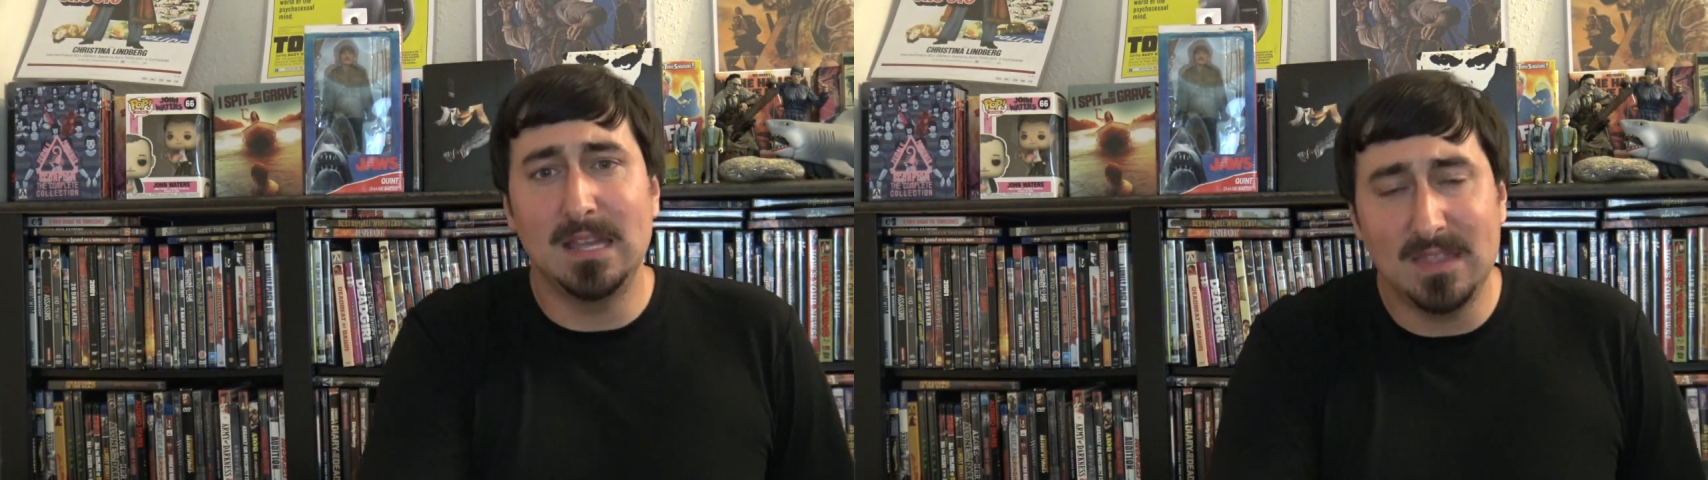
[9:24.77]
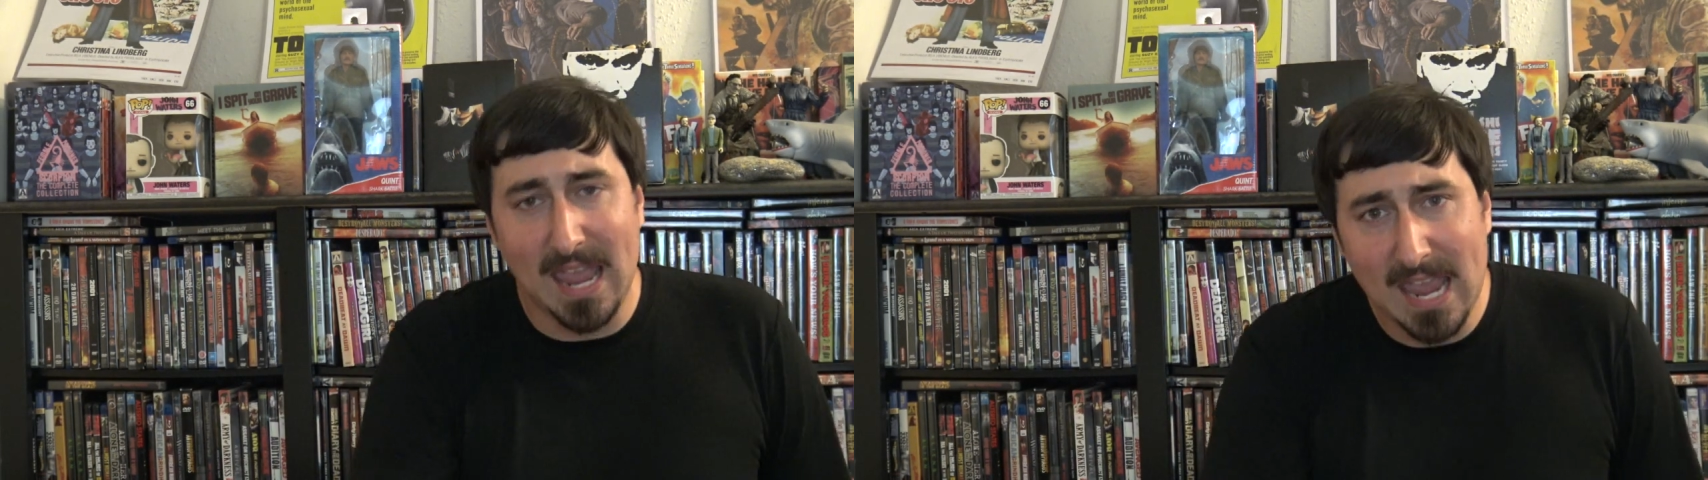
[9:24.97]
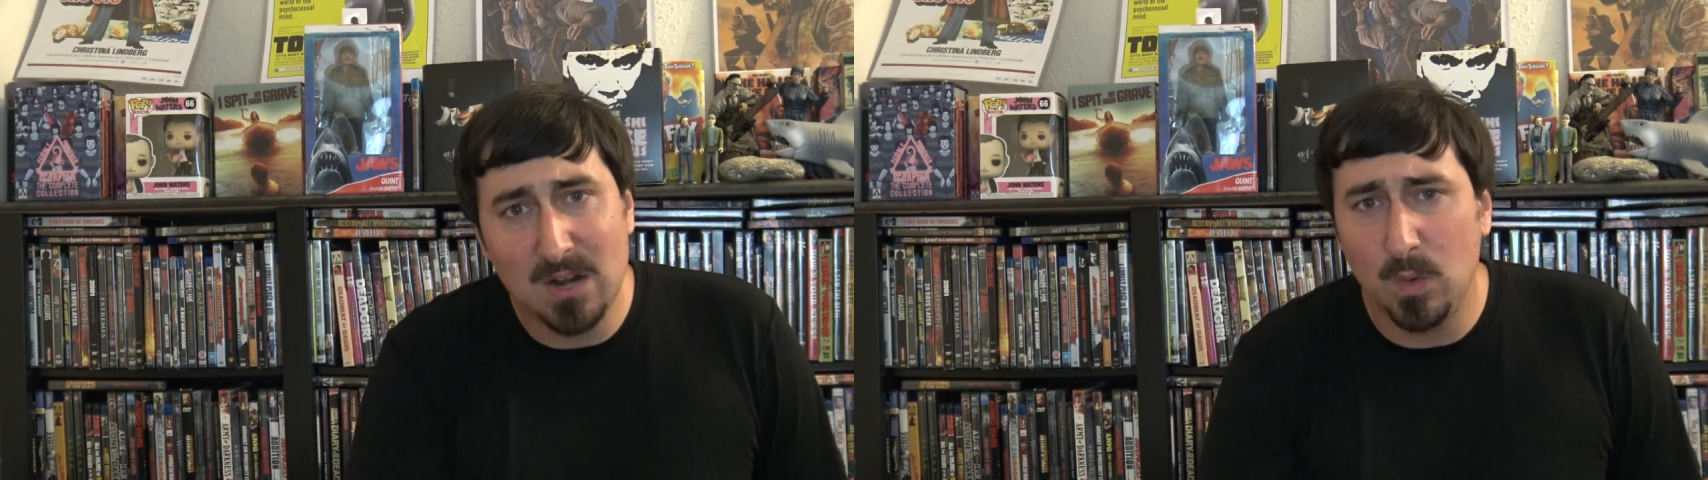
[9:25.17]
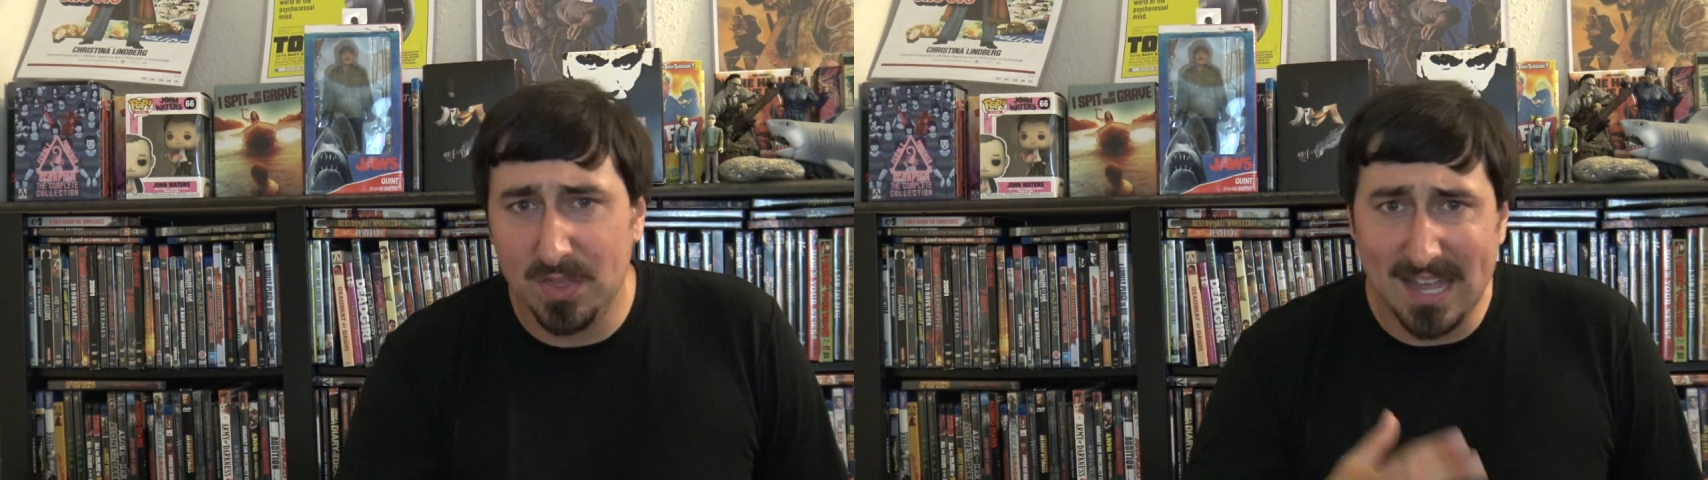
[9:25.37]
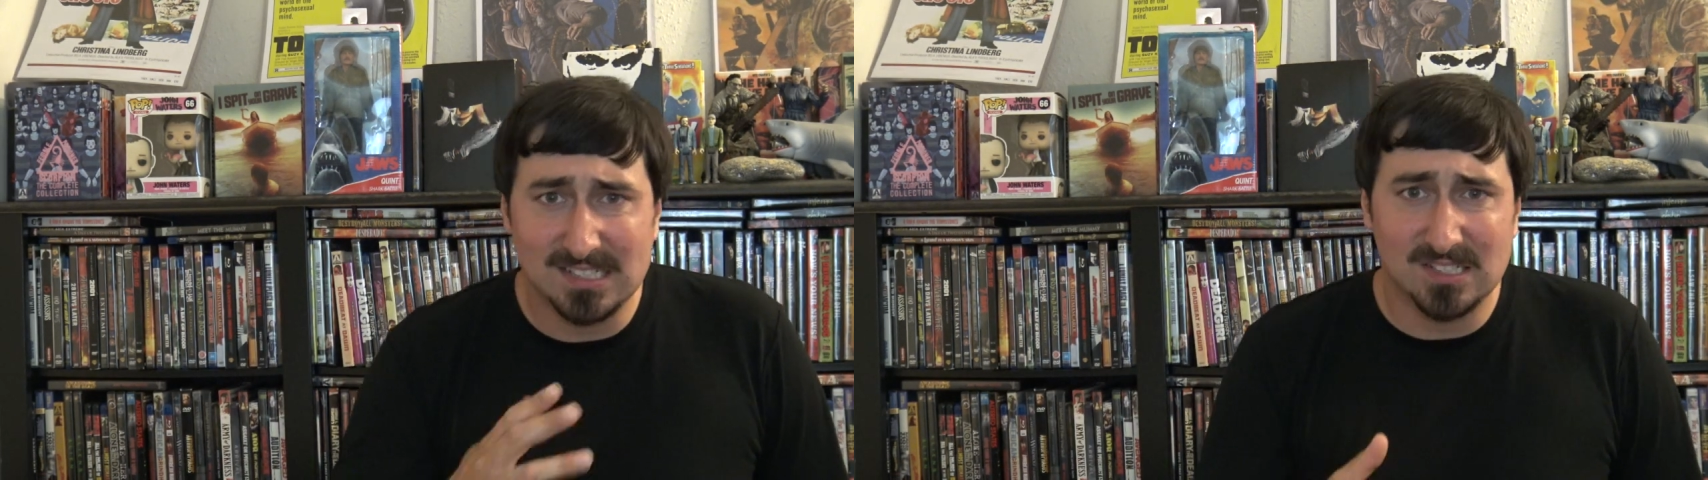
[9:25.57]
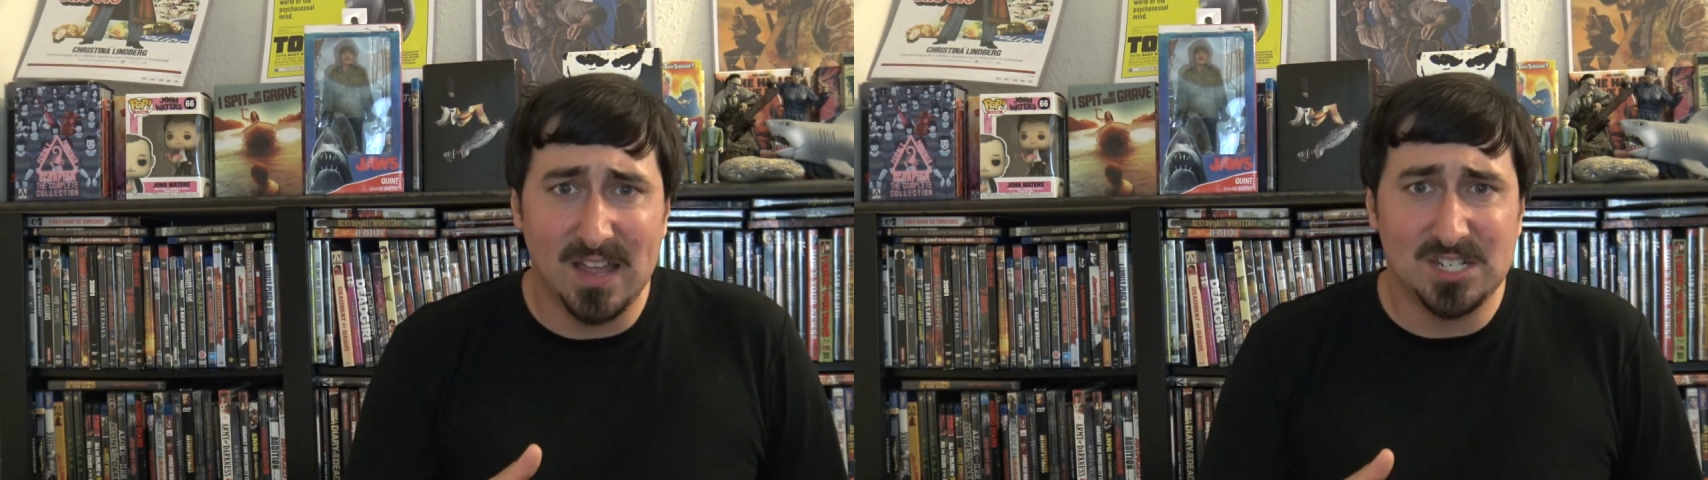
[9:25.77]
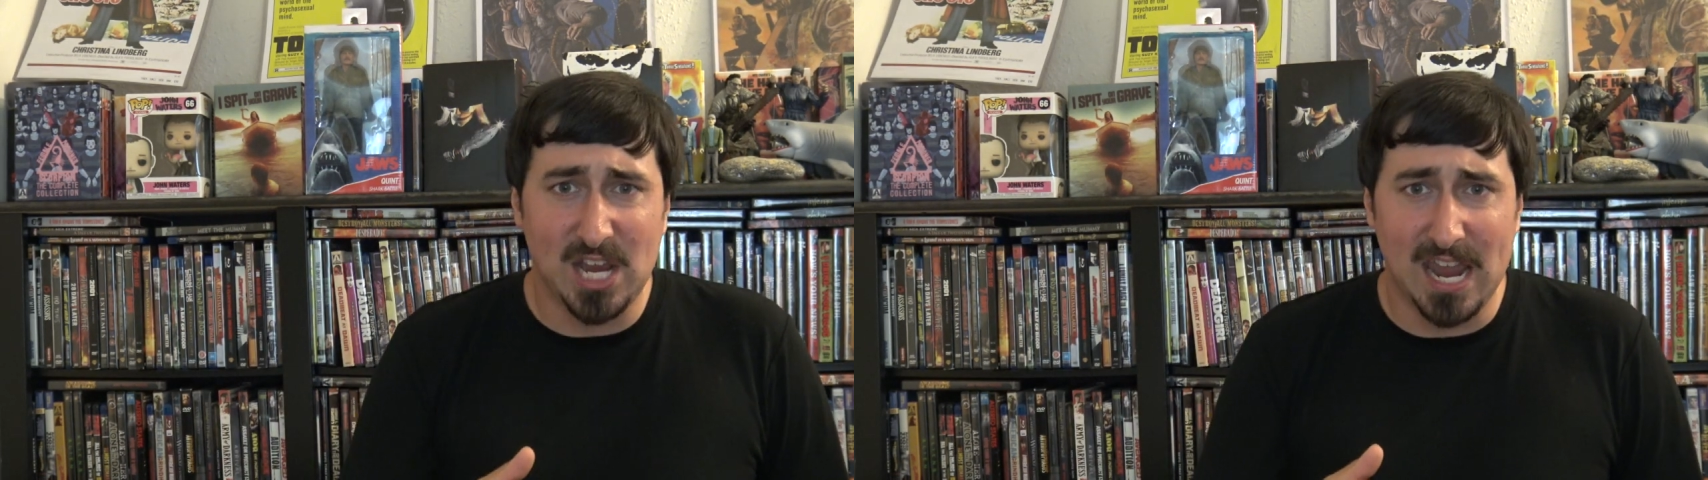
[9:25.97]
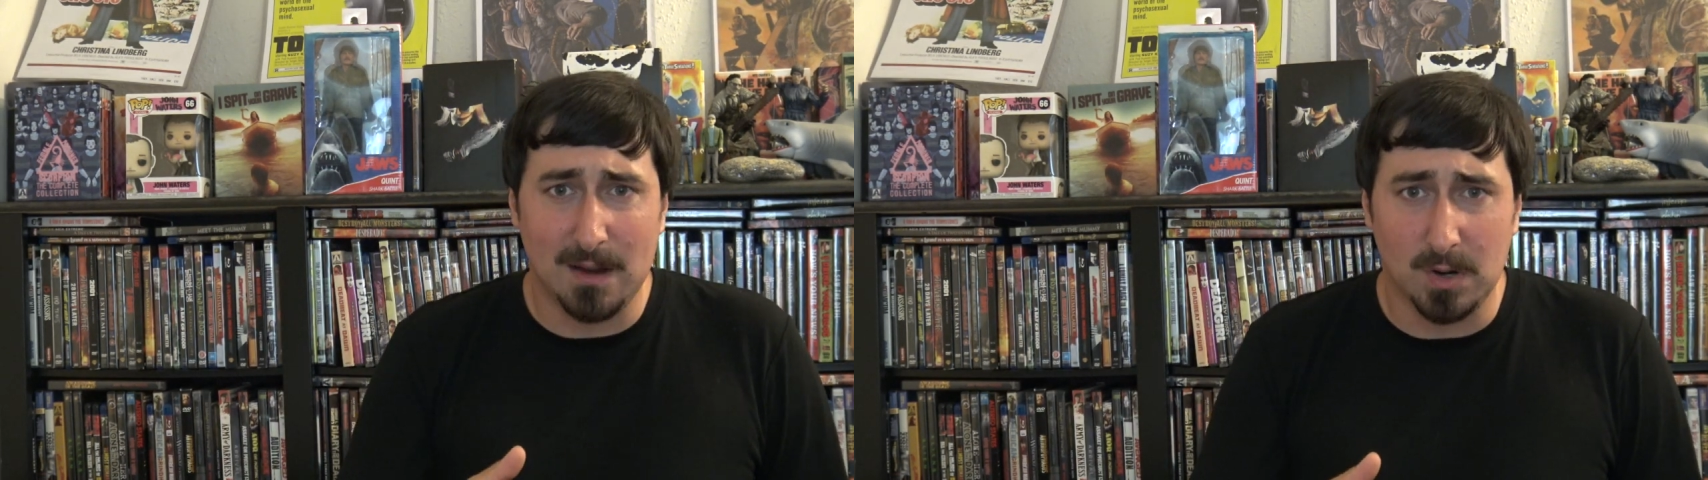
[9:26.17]
in the head with that
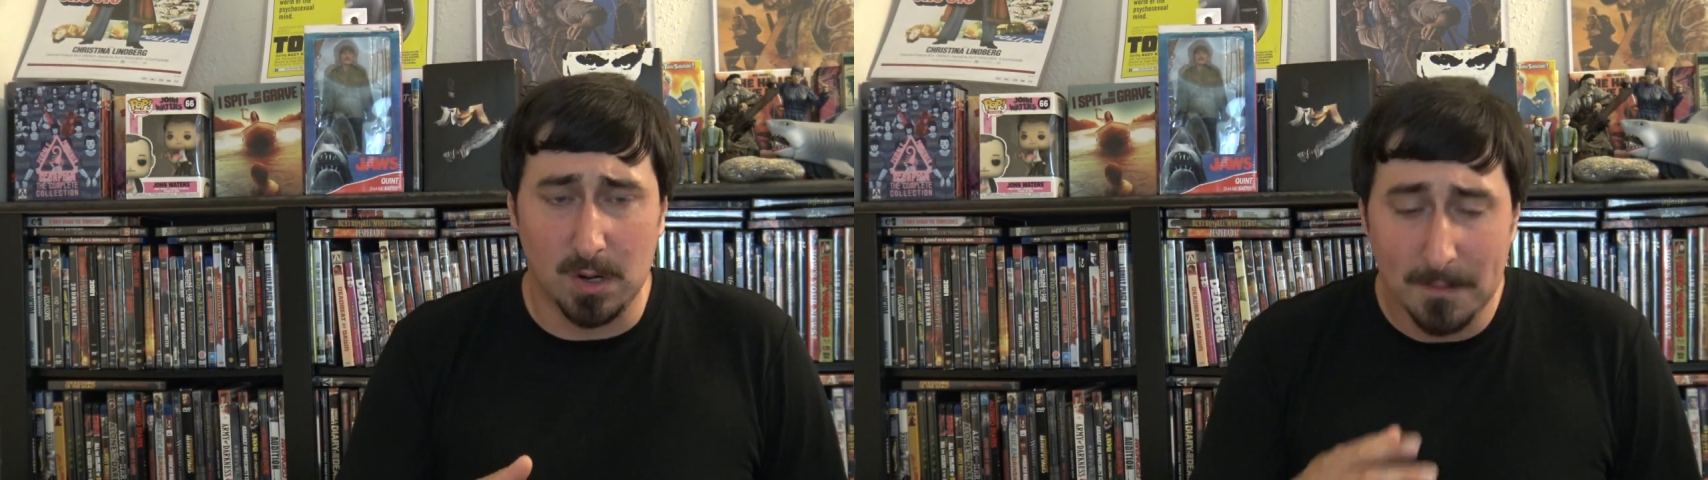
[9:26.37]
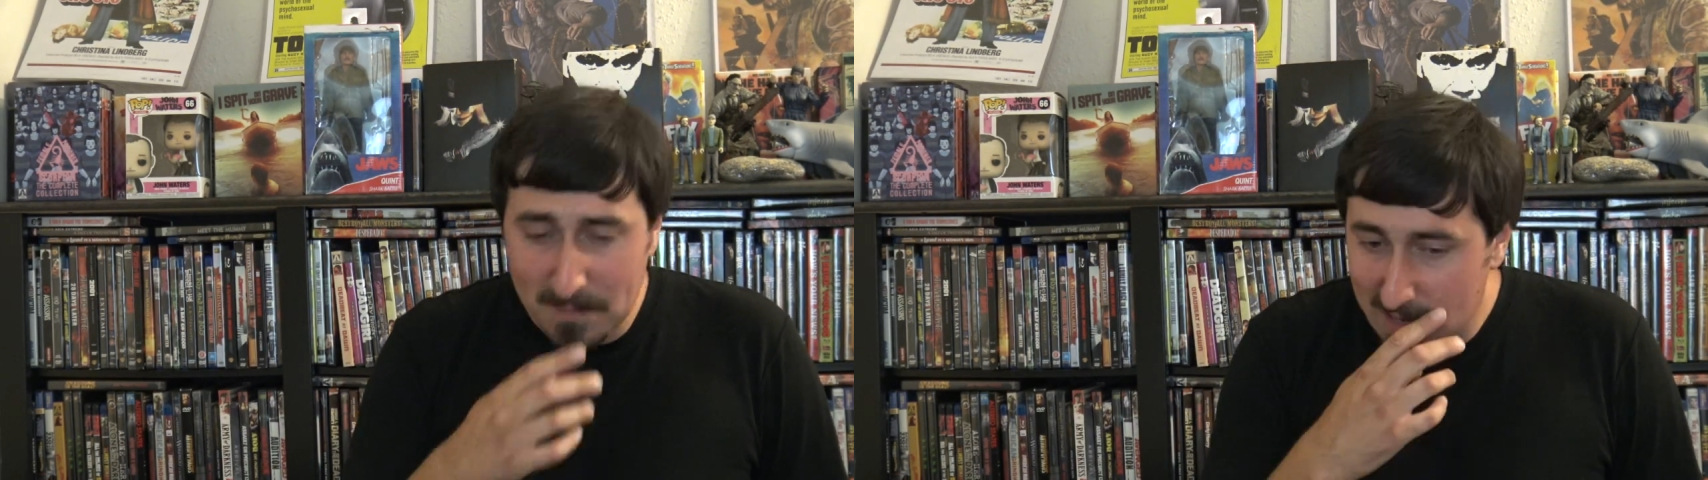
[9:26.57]
sledgehammer,